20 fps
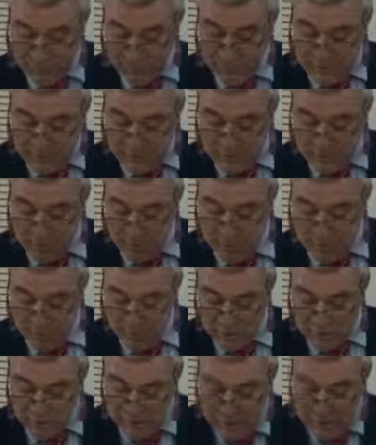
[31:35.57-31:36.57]
This
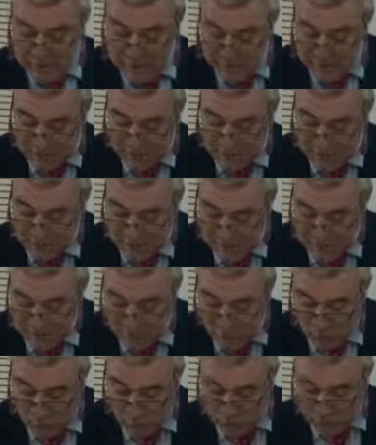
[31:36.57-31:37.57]
will be held
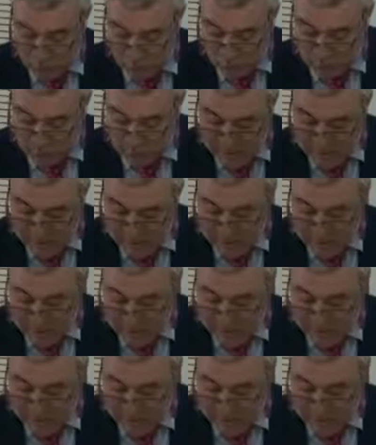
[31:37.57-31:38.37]
in October,